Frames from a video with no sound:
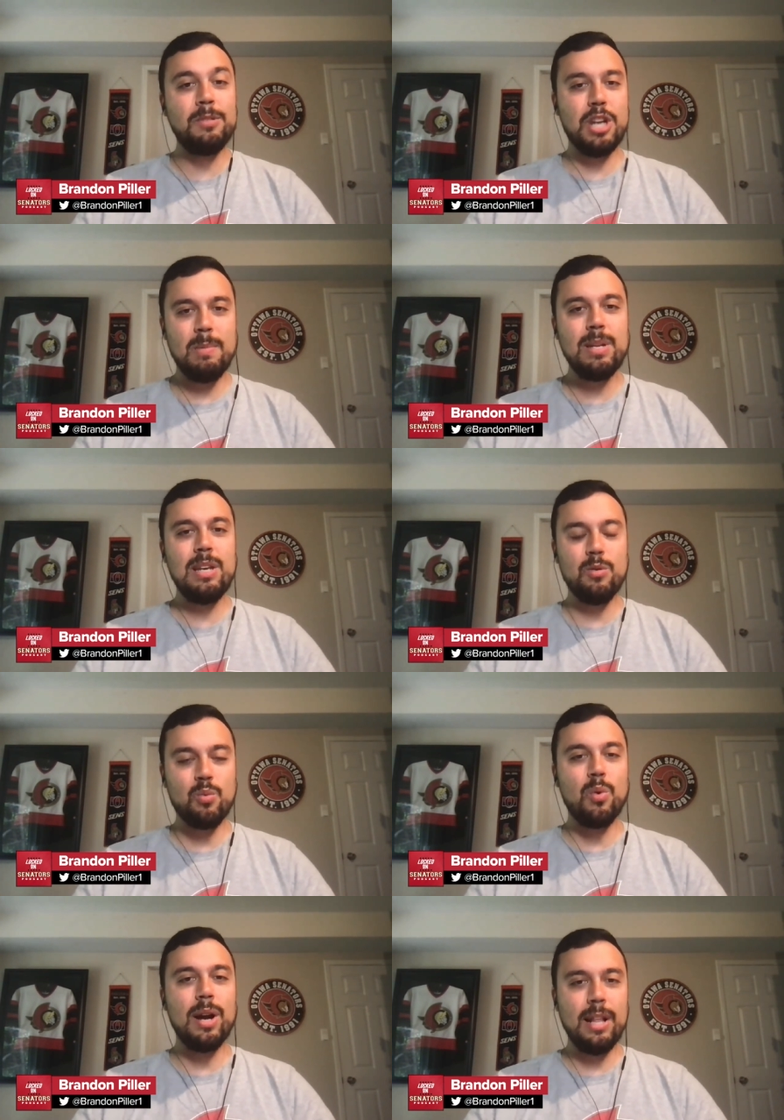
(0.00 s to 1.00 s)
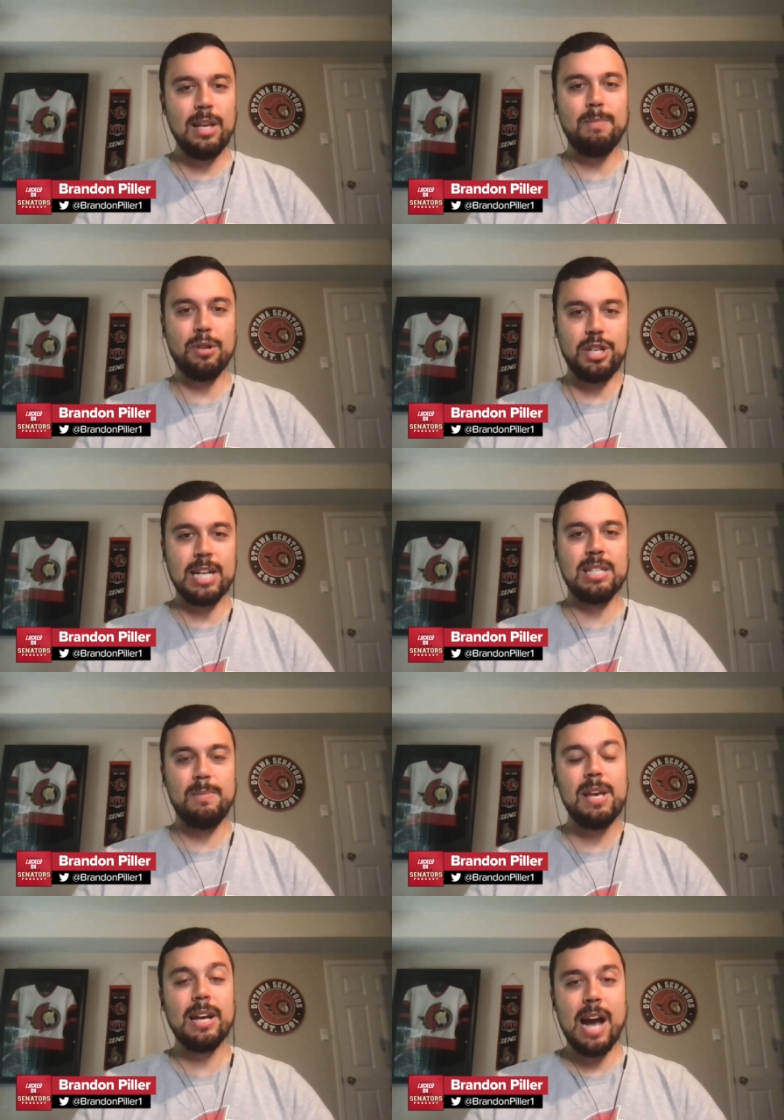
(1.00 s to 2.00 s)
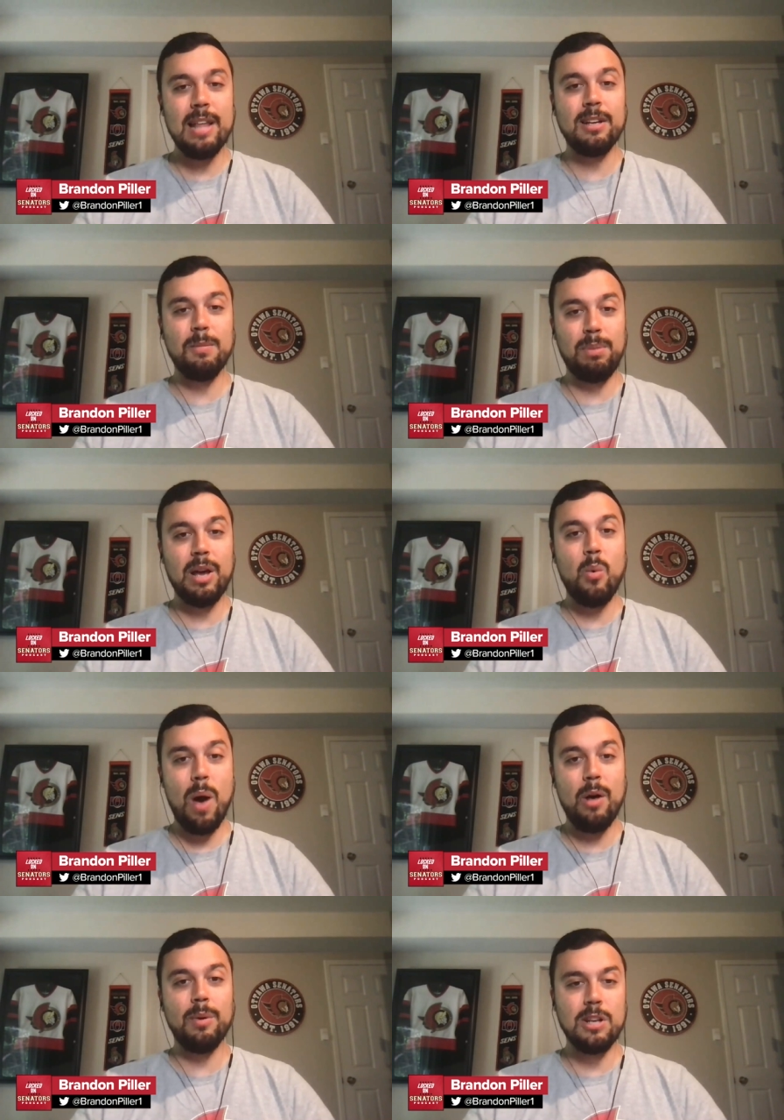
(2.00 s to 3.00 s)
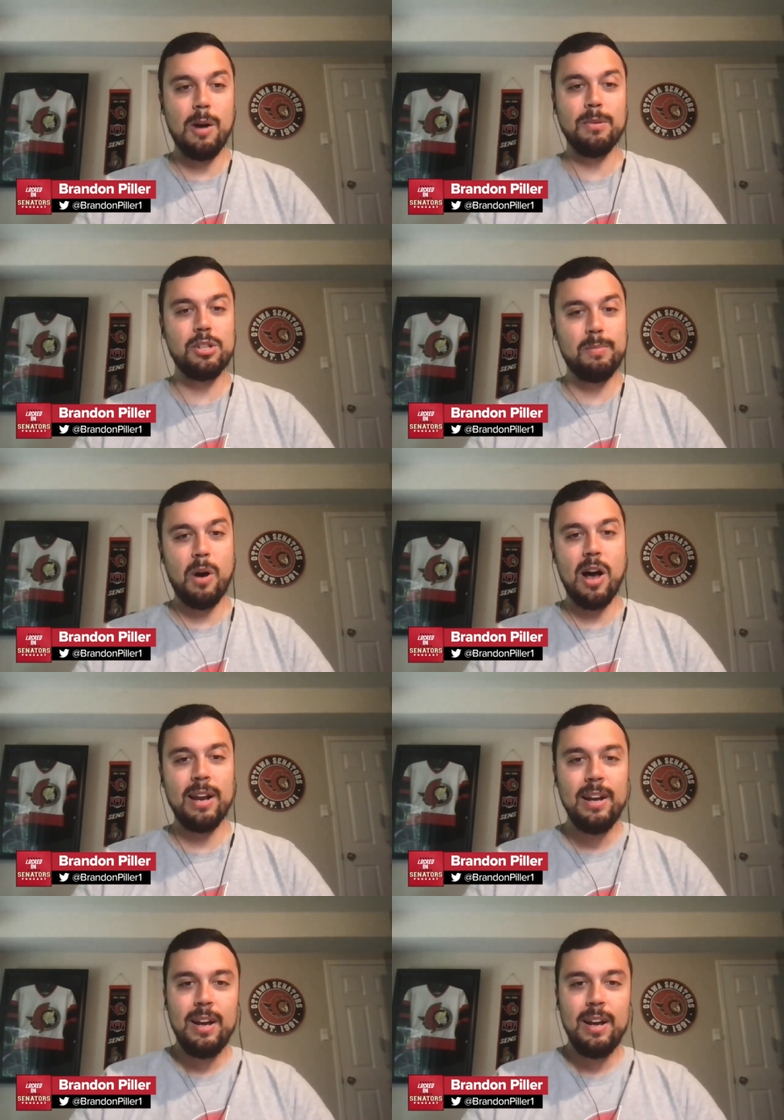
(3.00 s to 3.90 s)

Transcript: J B D really projects to be a guy that could play well with Thomas Chabot.